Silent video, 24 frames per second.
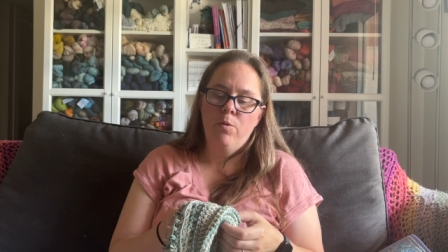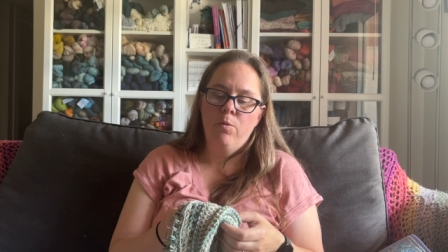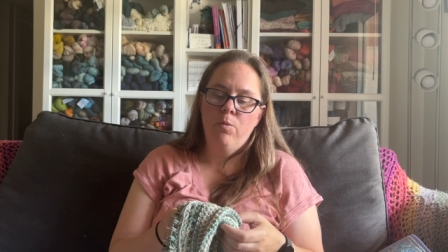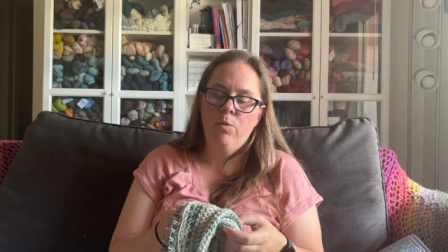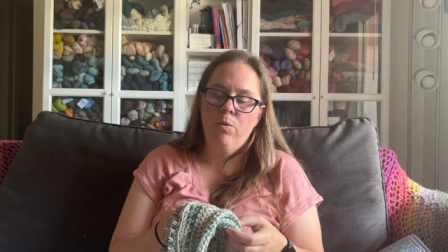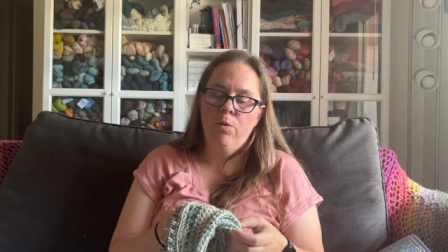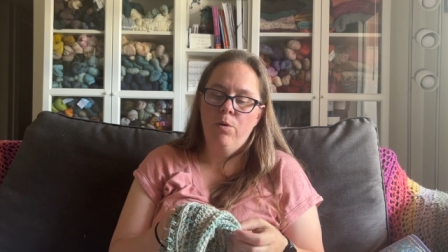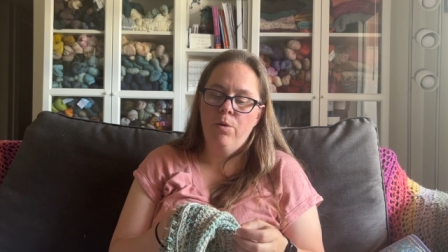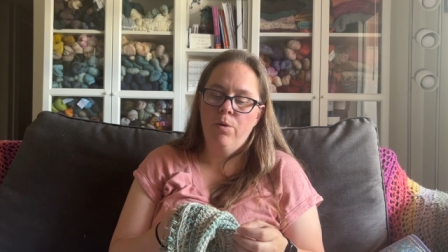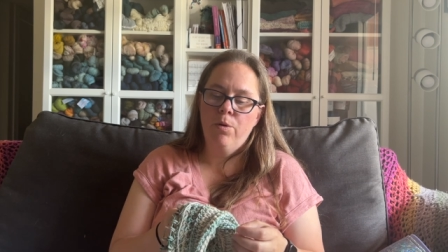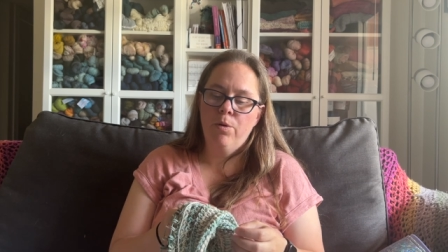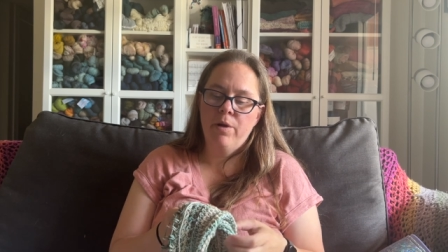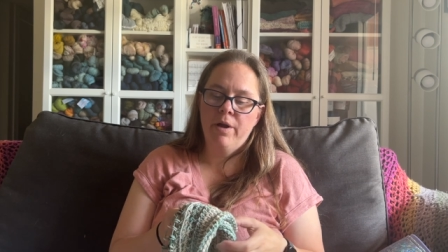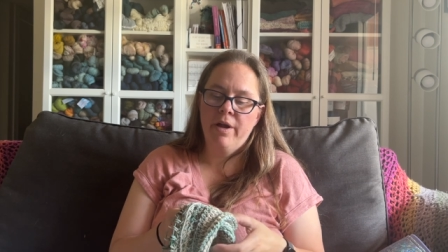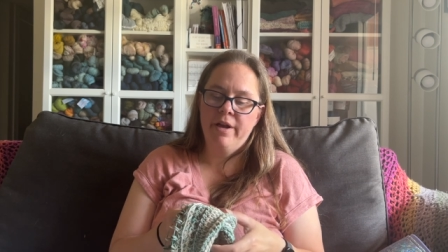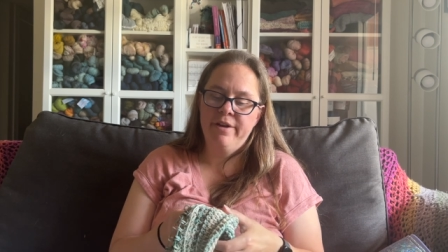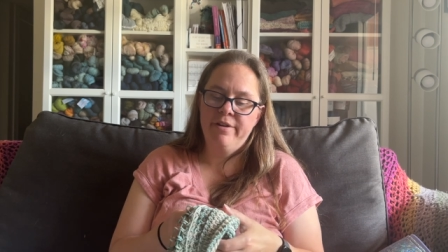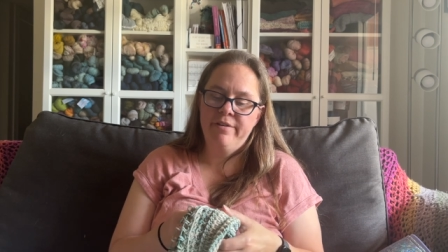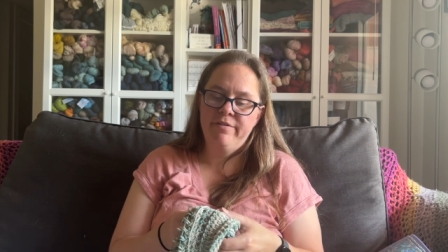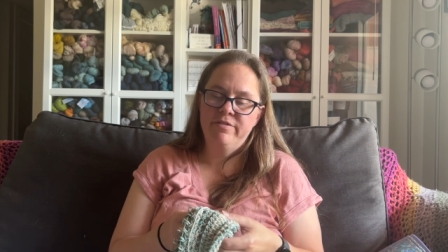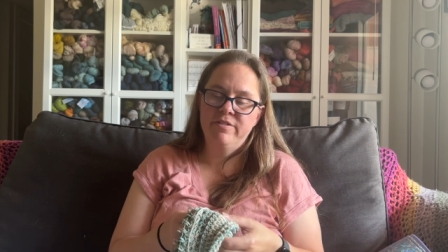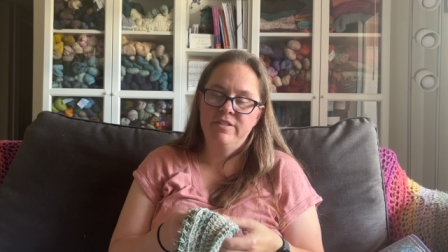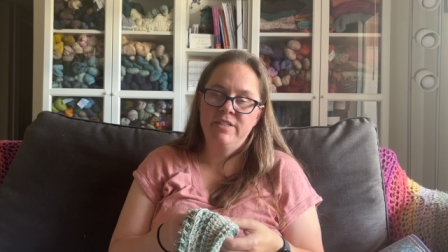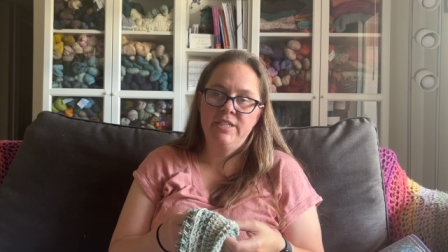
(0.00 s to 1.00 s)
we'll kind
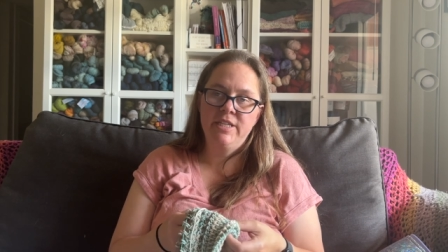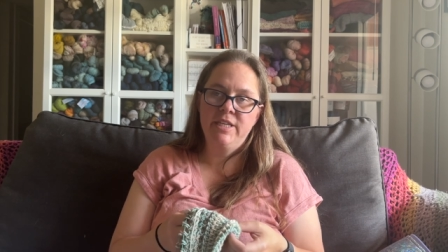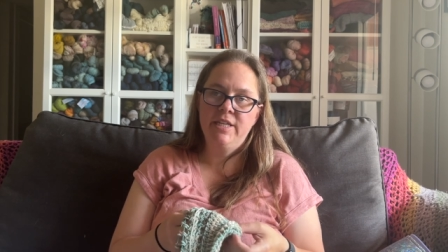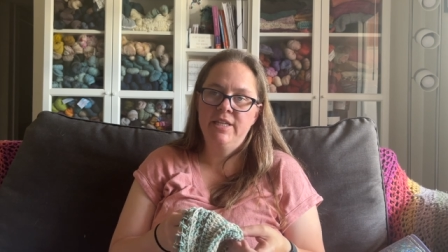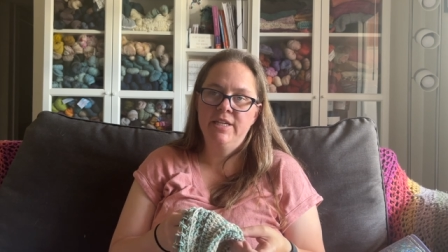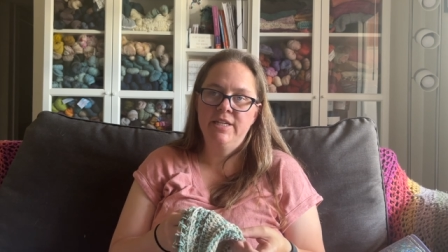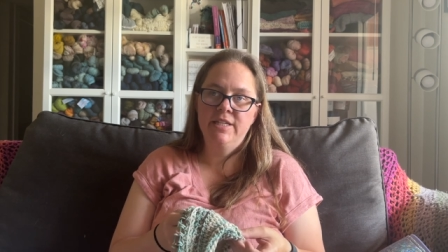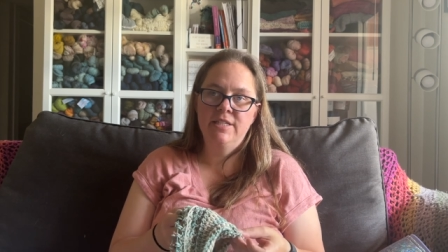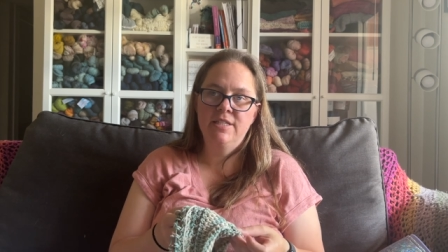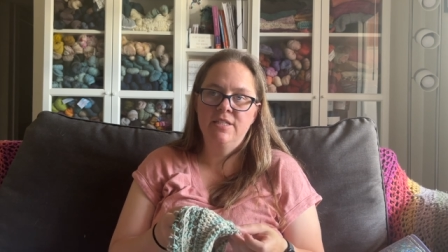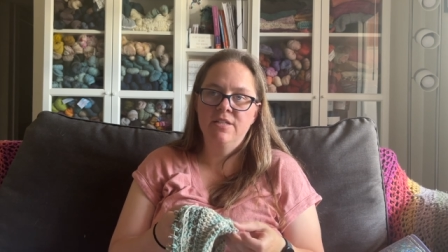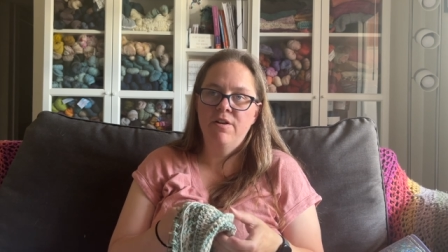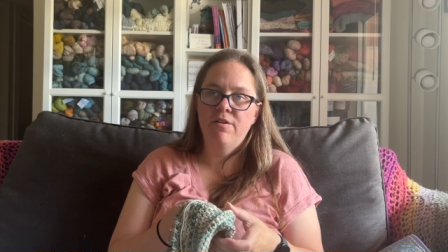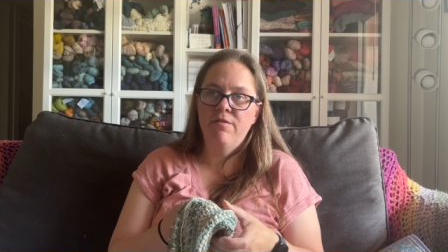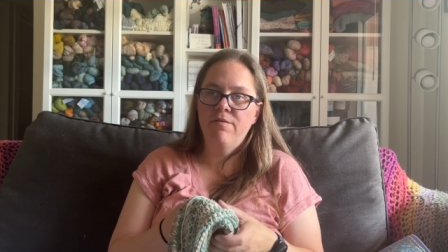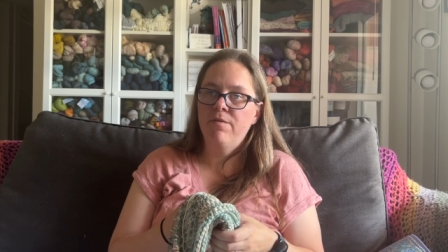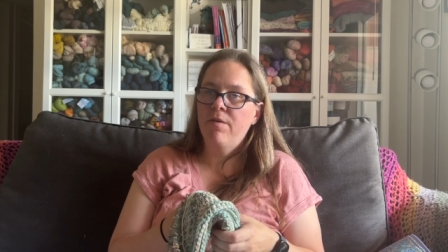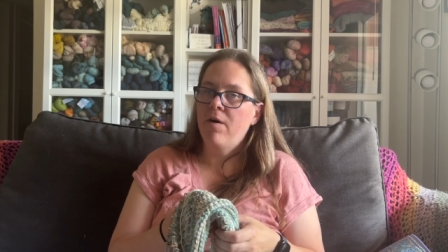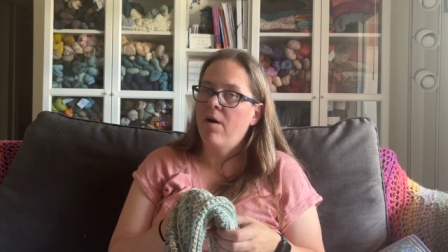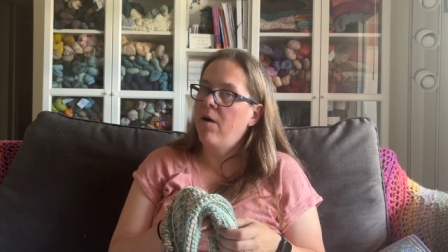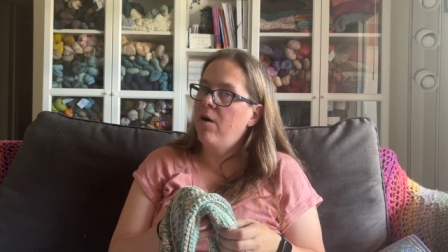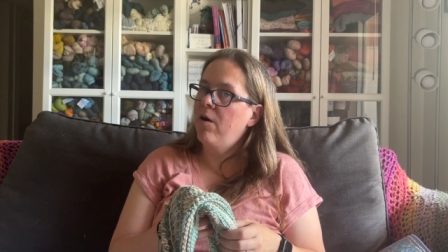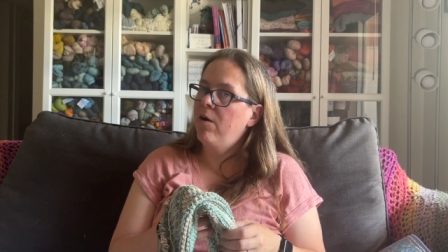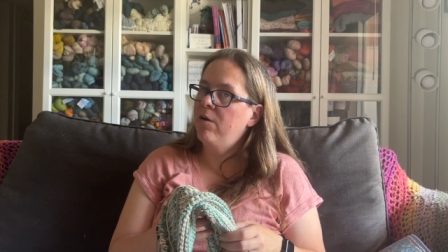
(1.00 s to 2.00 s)
of see this
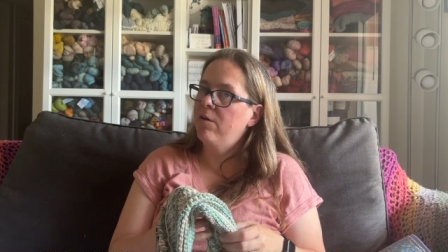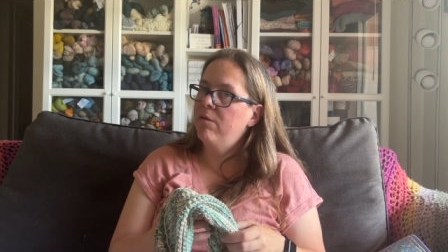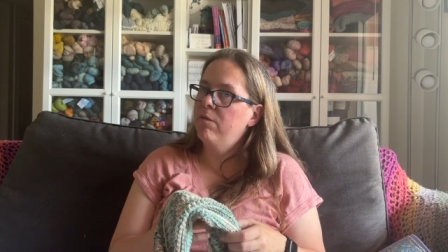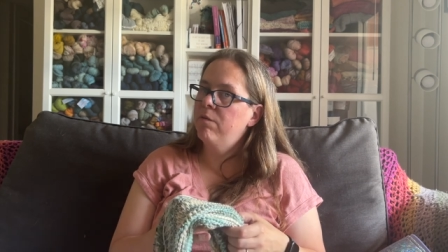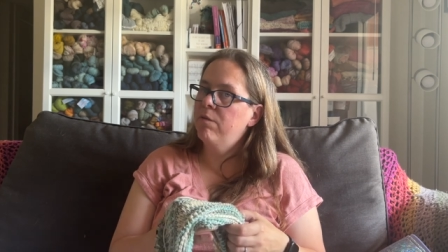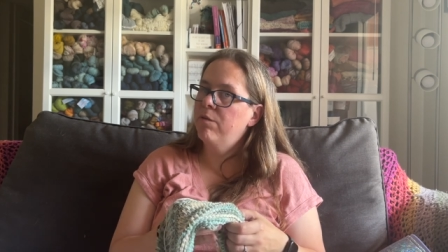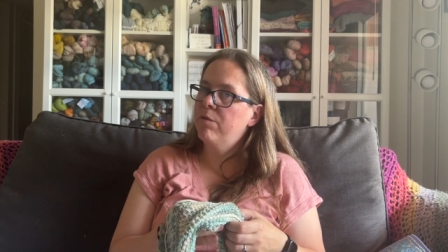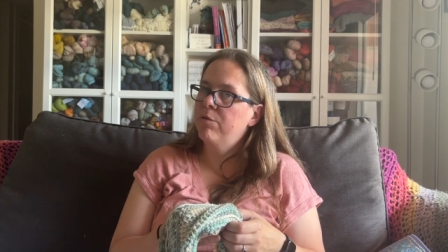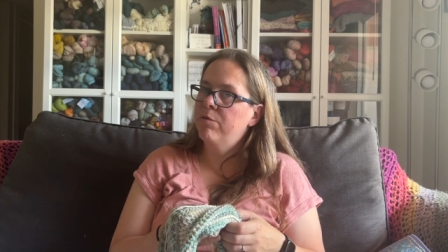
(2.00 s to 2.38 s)
evolve